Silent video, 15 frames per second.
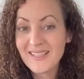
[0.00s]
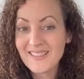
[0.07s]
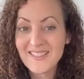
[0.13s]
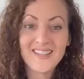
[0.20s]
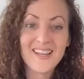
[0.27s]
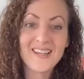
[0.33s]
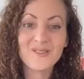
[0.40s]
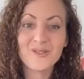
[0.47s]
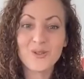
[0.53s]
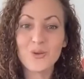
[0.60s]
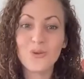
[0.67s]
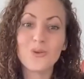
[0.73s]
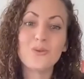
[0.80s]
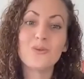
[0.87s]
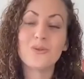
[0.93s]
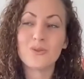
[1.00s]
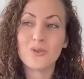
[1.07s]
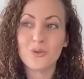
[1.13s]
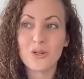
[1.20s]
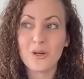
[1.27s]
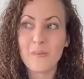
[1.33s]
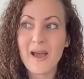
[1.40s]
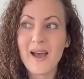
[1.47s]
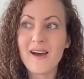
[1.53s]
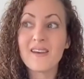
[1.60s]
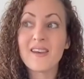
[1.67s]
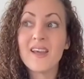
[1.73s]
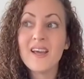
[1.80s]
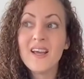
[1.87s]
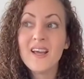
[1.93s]
In today's call, we'll talk about
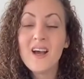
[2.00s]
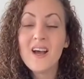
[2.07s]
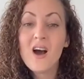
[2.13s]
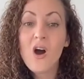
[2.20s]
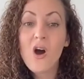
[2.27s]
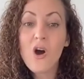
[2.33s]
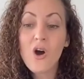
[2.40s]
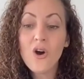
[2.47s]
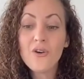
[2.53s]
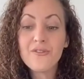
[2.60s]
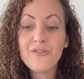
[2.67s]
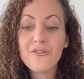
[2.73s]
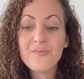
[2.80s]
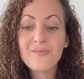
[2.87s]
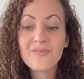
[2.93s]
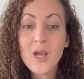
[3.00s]
of